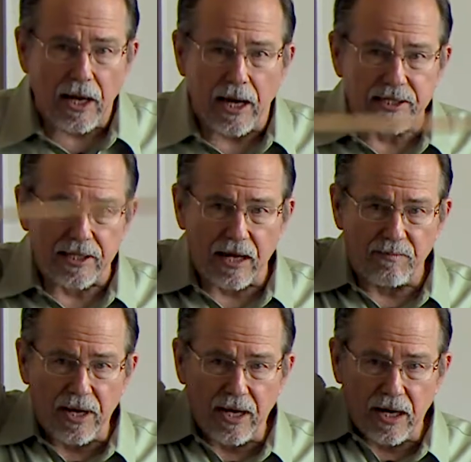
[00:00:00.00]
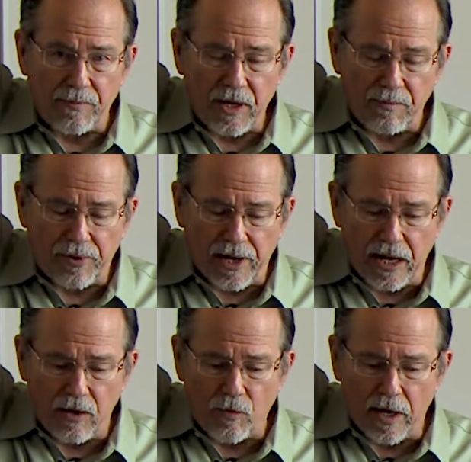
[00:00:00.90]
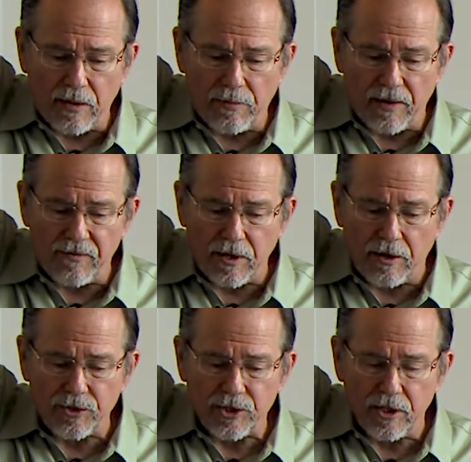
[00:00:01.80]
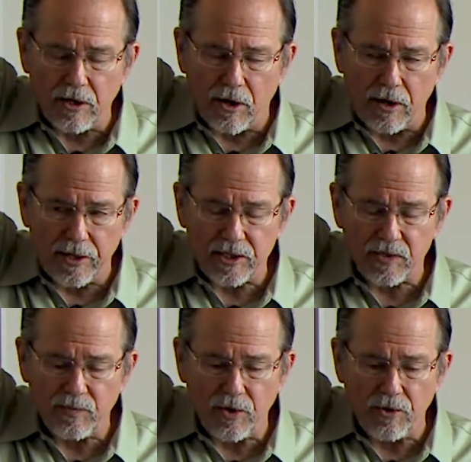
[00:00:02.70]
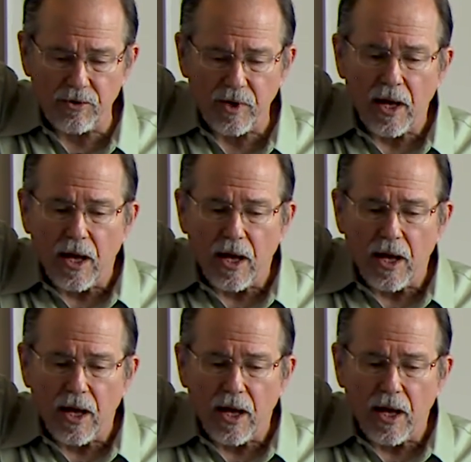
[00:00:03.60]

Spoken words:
It's like being up in a plane way above the ocean. It all looks smooth.